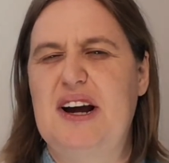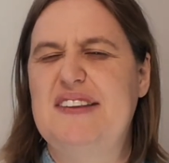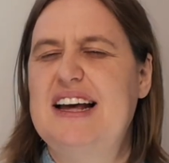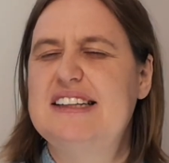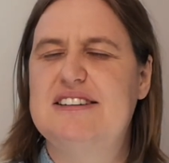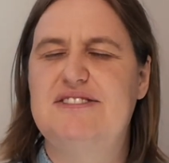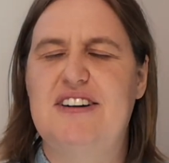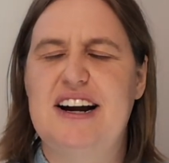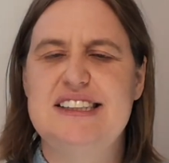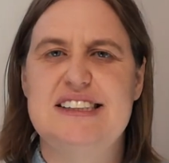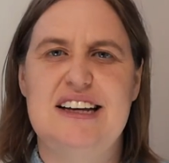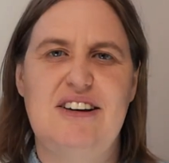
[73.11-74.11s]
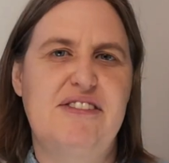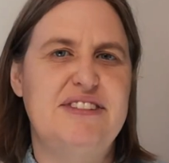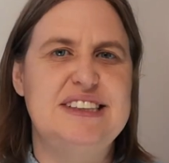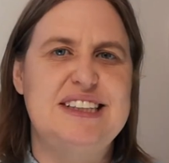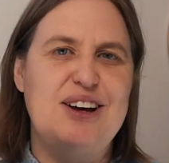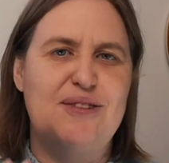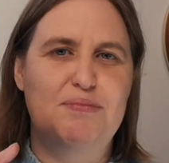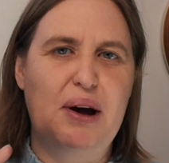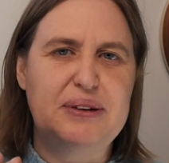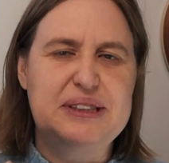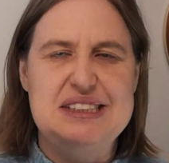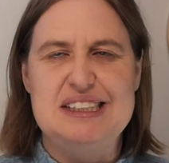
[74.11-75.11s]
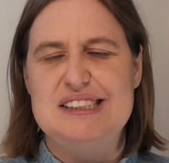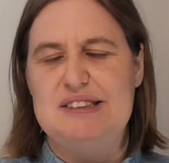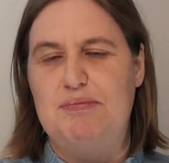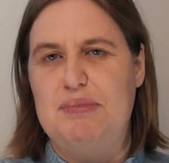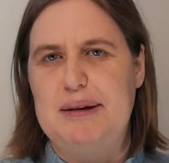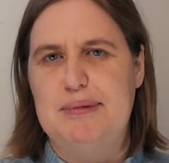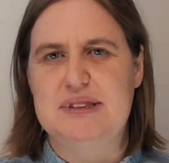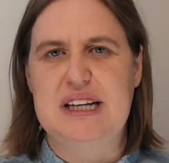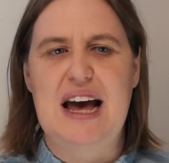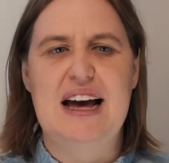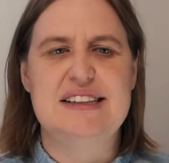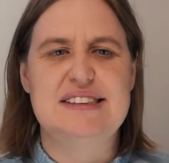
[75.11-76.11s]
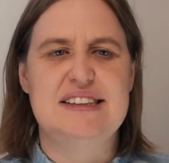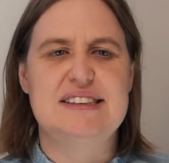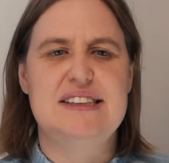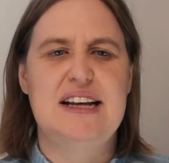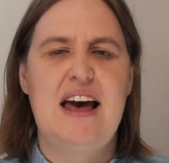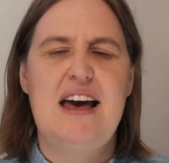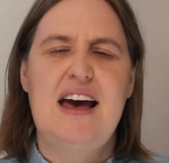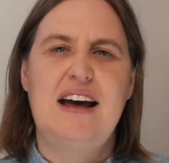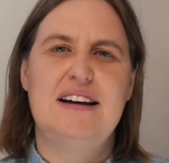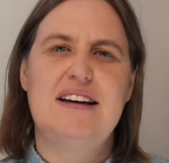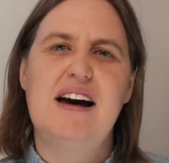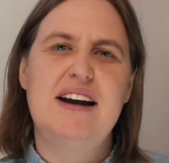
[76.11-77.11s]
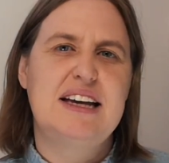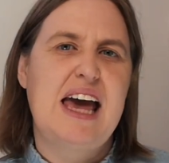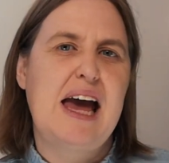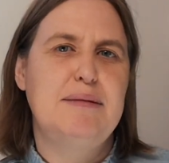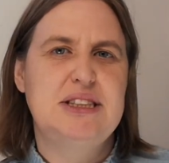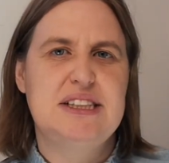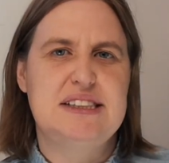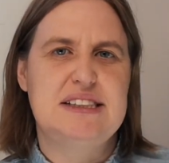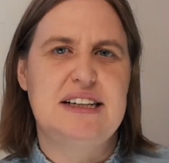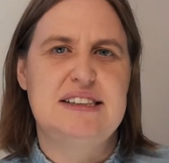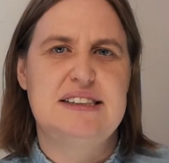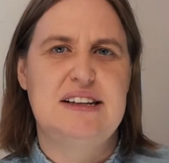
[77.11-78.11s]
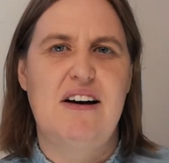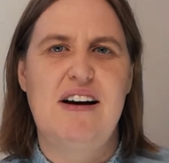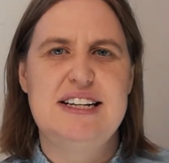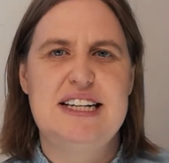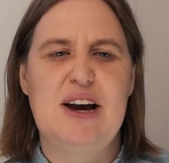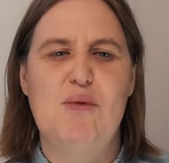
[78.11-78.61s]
And that's a phrase that you often see on posters in people's houses, and it kind of captures this idea.